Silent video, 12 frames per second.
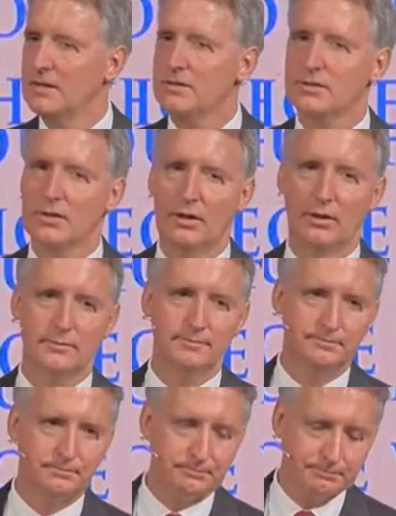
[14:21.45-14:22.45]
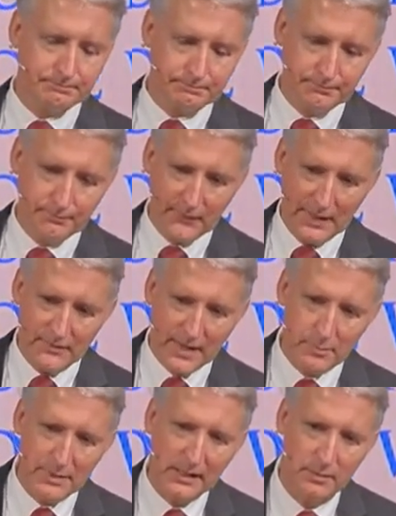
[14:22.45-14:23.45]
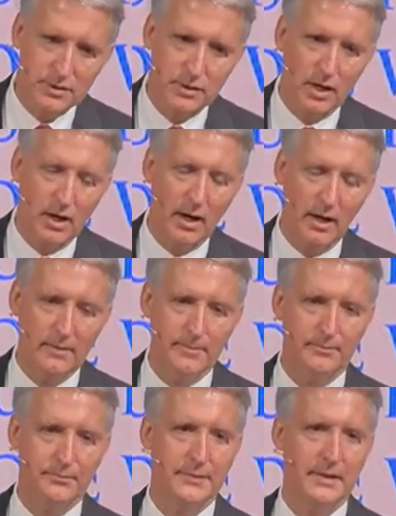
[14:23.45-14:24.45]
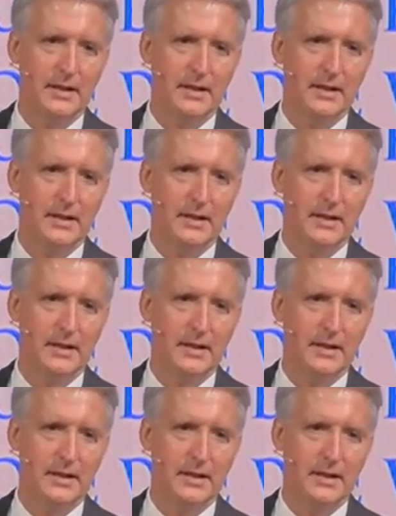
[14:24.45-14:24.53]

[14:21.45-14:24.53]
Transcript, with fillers: So that becomes law.